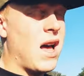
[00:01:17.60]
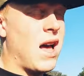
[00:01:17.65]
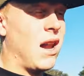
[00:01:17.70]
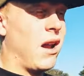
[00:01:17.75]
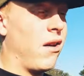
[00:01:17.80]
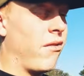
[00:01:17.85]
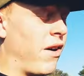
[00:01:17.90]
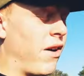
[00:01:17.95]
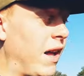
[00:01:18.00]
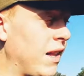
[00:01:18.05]

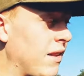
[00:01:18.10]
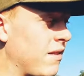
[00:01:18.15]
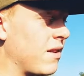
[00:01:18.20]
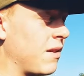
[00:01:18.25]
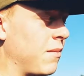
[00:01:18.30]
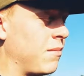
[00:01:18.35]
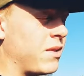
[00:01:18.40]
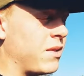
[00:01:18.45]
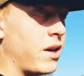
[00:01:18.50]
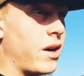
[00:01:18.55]
and I've had
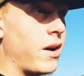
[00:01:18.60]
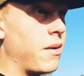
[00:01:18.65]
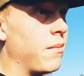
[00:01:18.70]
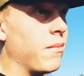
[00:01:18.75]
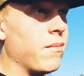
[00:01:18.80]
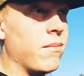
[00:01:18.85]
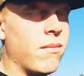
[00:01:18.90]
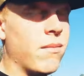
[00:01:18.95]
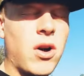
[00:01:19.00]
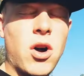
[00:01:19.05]
some
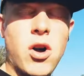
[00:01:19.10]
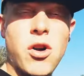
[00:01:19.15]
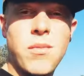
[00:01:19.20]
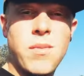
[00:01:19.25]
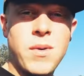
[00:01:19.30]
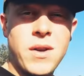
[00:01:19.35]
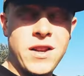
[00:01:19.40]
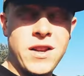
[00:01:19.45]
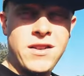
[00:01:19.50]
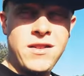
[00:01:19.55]
time
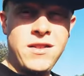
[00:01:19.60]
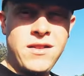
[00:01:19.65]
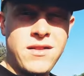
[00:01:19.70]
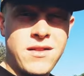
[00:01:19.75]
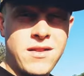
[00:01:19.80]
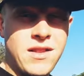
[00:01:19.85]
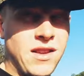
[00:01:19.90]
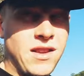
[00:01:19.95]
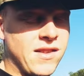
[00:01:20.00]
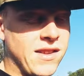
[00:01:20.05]
open
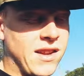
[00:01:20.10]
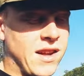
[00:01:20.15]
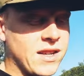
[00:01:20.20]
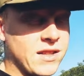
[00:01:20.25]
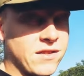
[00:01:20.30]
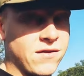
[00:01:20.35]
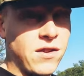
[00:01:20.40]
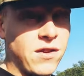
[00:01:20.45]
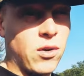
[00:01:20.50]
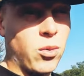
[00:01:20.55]
these
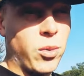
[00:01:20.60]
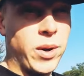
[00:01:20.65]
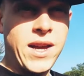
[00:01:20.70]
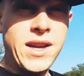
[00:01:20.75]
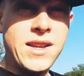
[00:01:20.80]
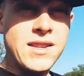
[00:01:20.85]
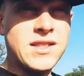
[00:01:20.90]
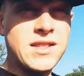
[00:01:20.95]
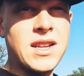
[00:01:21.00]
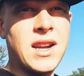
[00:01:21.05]
last few
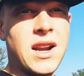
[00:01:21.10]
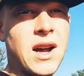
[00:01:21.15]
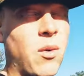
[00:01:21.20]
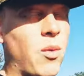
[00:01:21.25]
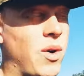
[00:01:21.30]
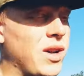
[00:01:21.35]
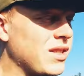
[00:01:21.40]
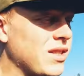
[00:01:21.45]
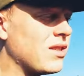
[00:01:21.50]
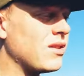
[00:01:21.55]
weeks, and I
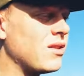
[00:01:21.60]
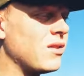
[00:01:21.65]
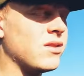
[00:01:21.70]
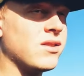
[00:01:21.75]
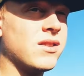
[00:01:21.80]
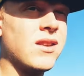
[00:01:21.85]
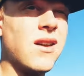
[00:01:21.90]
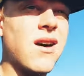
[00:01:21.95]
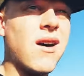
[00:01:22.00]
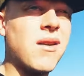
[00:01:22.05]
wanted to
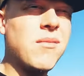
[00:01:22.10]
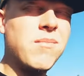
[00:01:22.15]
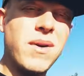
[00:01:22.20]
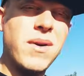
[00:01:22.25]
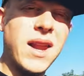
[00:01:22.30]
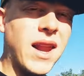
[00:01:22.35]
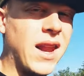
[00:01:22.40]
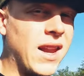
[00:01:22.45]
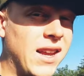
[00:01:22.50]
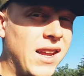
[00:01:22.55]
start,
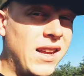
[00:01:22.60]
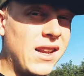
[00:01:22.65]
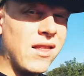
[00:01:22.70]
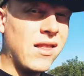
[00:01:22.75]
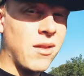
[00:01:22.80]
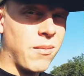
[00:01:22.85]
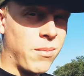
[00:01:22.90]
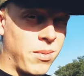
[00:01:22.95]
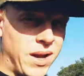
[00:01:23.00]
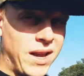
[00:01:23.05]
but I
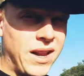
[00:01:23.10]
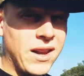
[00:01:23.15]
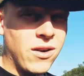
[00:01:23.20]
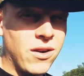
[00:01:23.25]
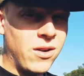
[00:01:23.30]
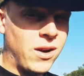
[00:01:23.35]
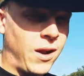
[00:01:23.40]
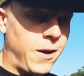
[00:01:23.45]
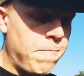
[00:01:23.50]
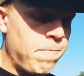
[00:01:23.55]
needed the
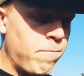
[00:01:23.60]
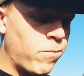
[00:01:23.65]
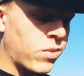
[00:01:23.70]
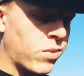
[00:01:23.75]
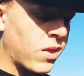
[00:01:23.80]
payloader